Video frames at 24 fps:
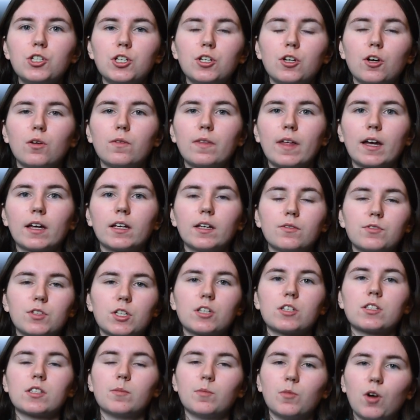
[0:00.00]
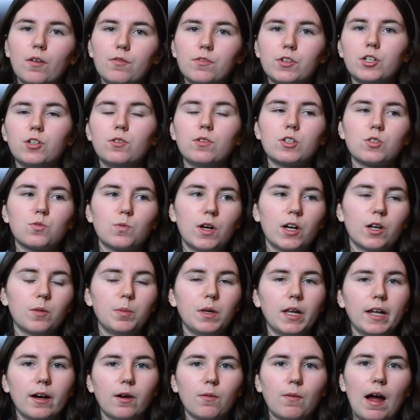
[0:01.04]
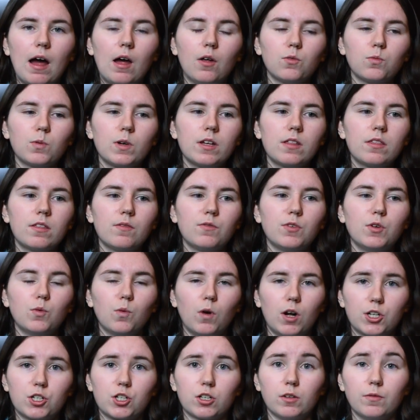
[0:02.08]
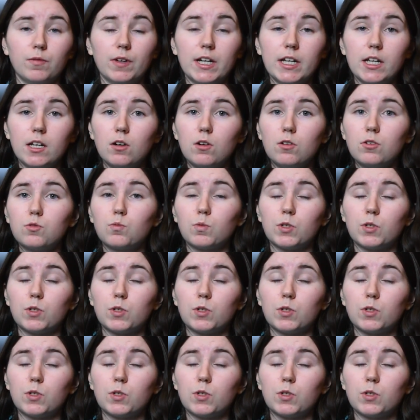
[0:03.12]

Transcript: You know, that gives us some revenue as well to play around with if you watch our videos,